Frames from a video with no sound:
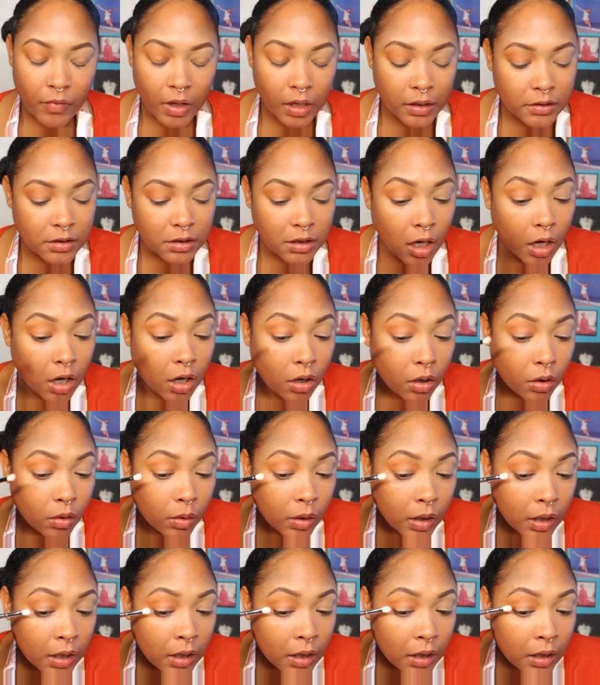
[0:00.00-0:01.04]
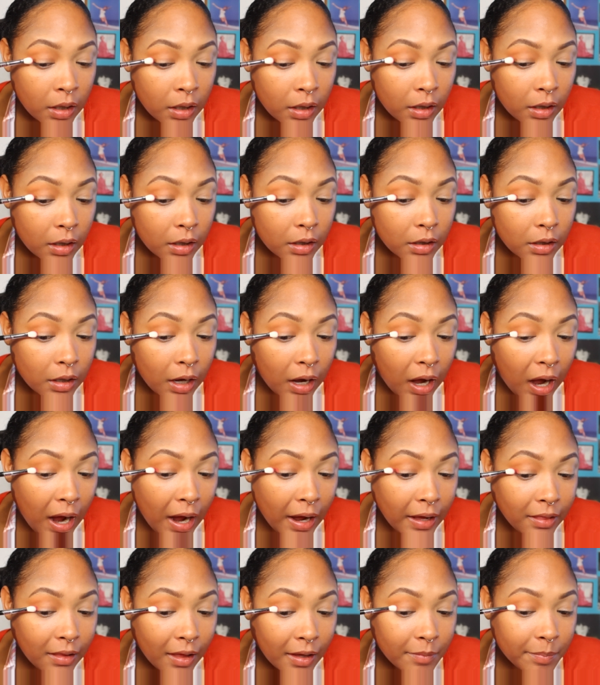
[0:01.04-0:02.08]
So
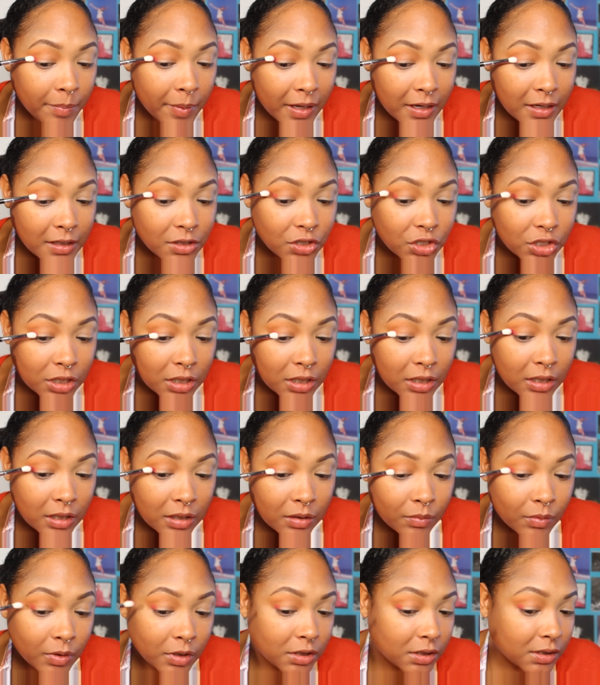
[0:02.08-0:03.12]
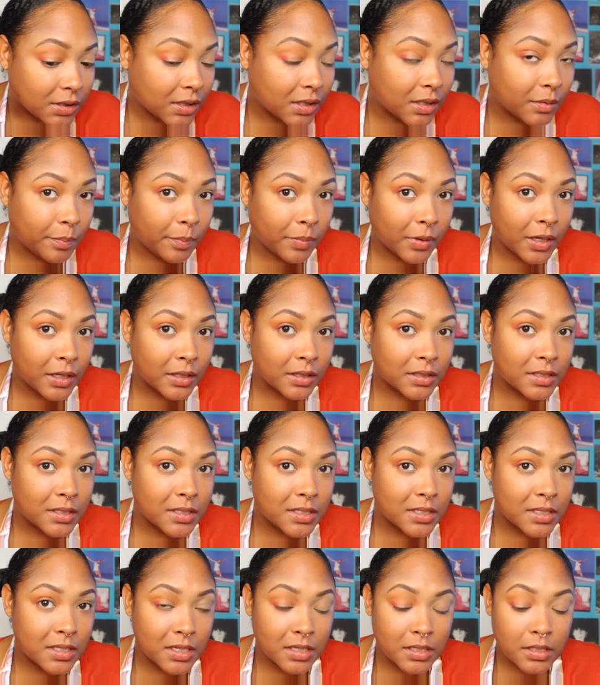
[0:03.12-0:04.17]
I like Betty Jean. We're just going to
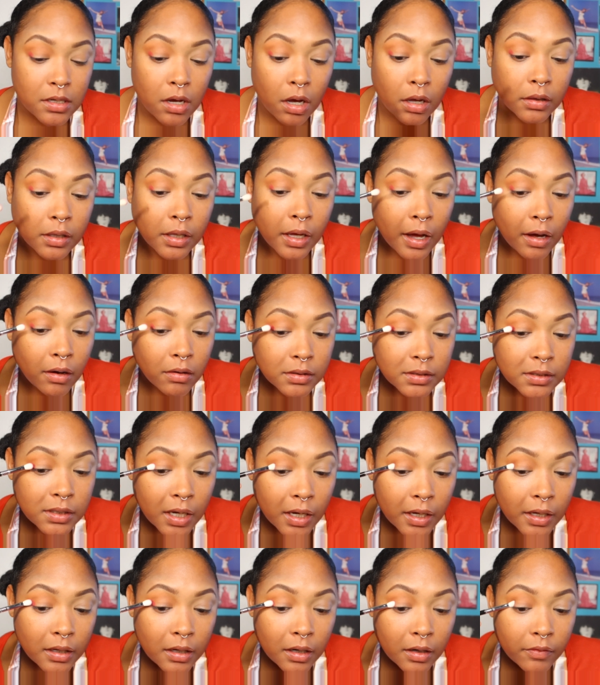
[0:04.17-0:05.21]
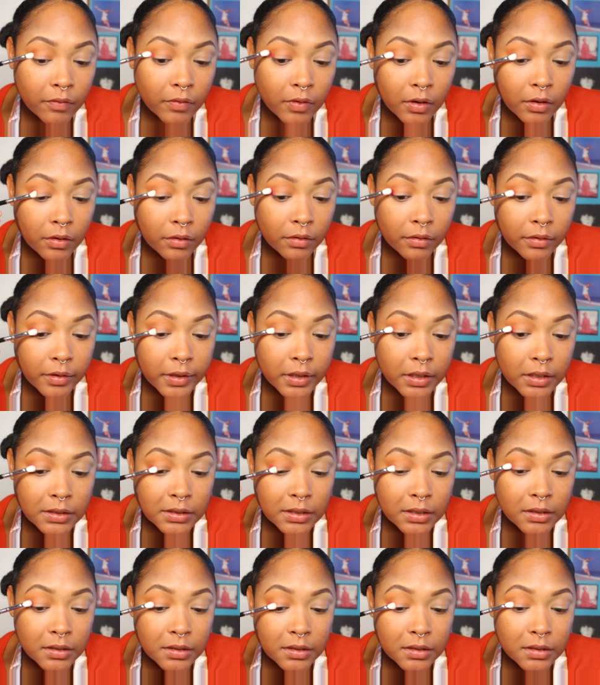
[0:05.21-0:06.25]
place this on the outside of the crease.
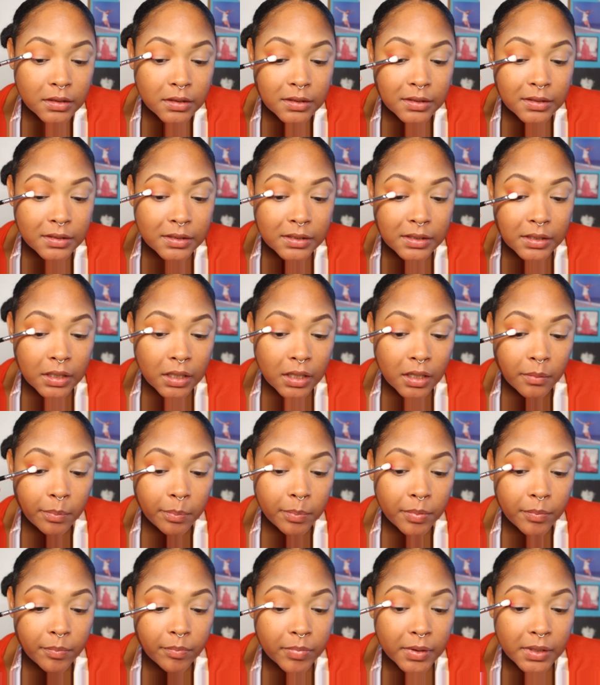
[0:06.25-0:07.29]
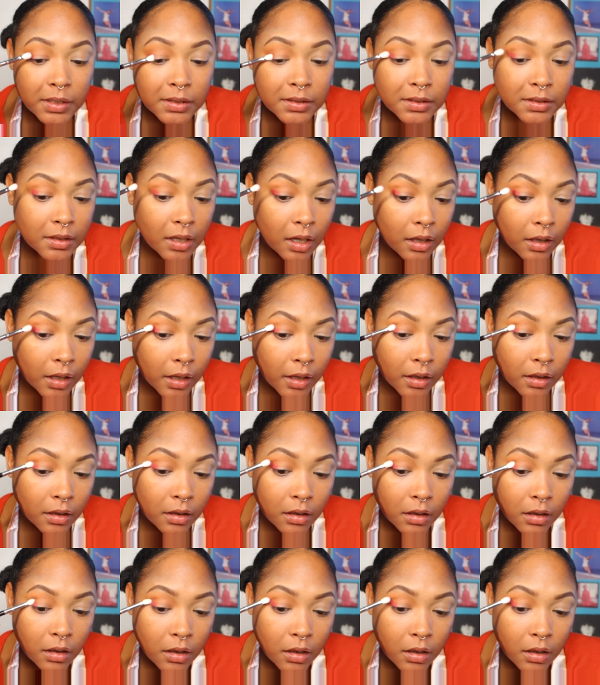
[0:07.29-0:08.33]
It's deep, but it's not
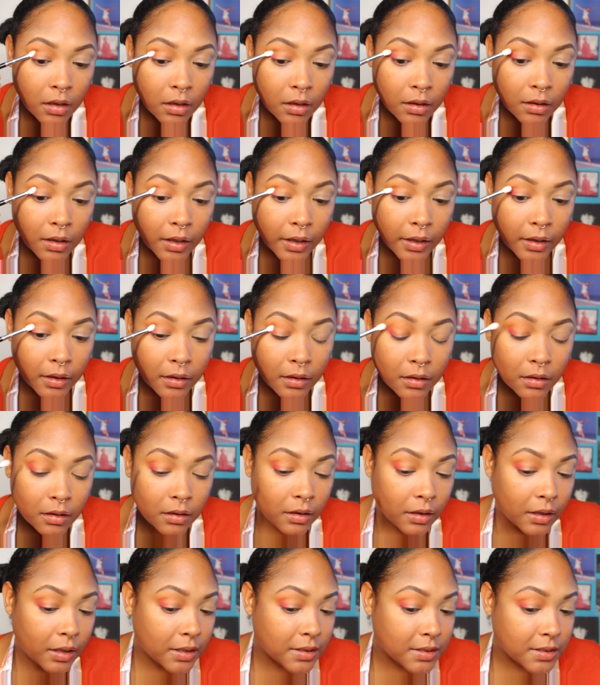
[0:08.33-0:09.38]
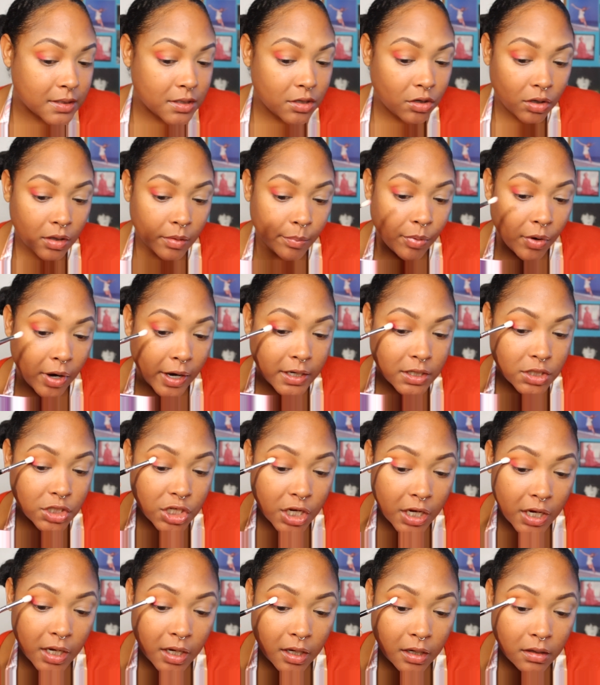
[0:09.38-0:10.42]
like it's still a bright
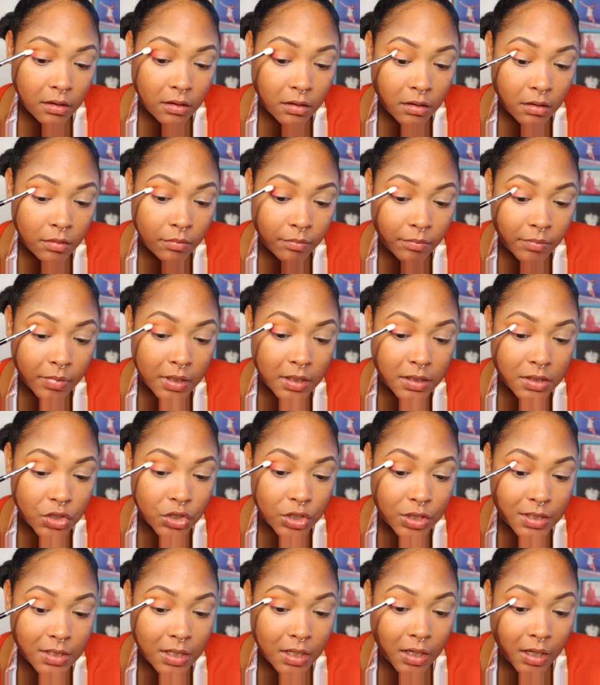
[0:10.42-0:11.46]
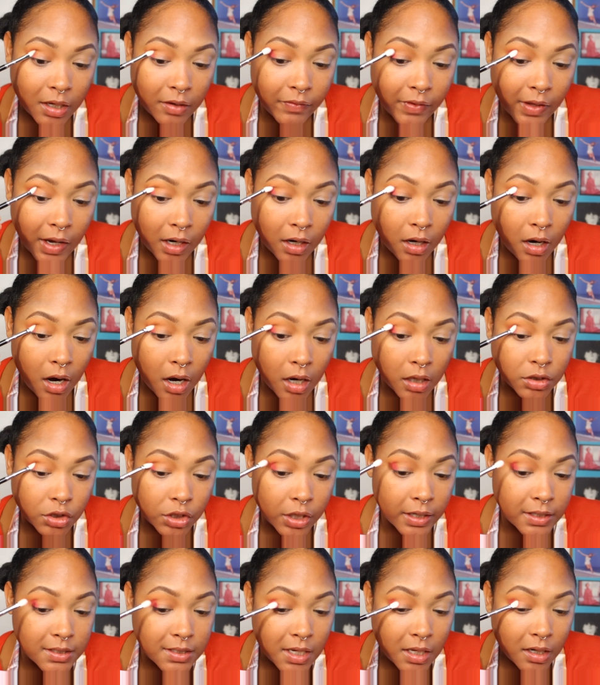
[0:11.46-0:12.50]
shade, but it's just going to give that
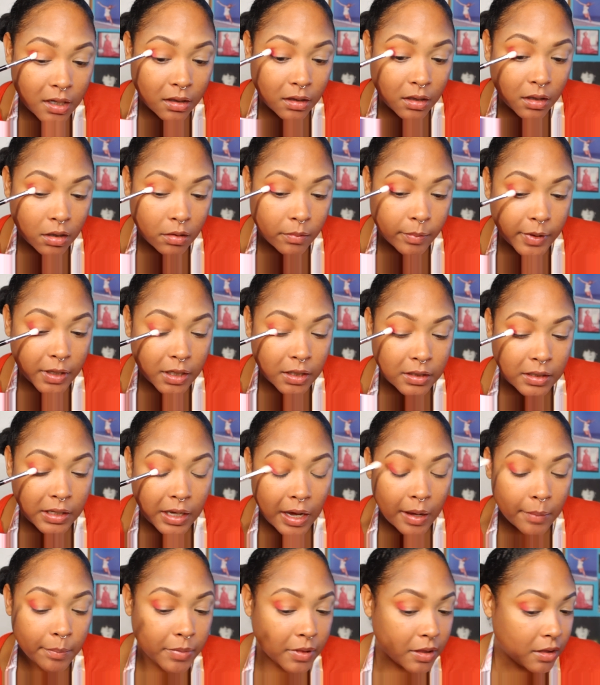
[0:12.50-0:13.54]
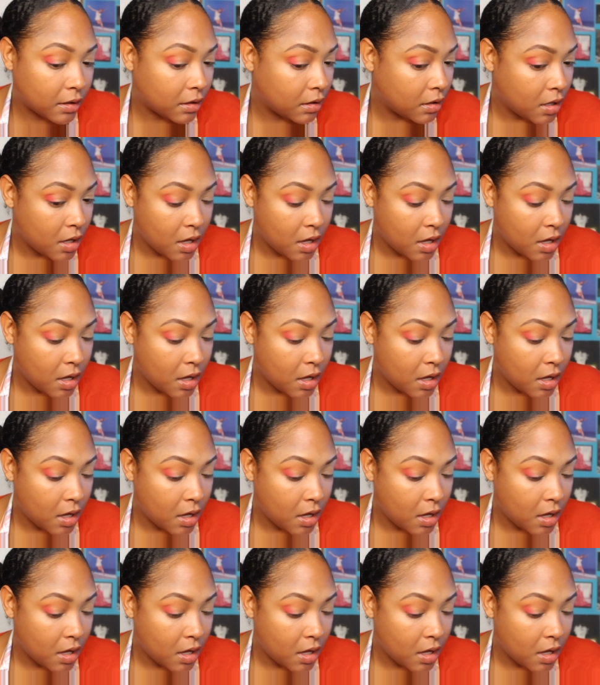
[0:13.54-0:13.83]
contrast and a little bit of depth.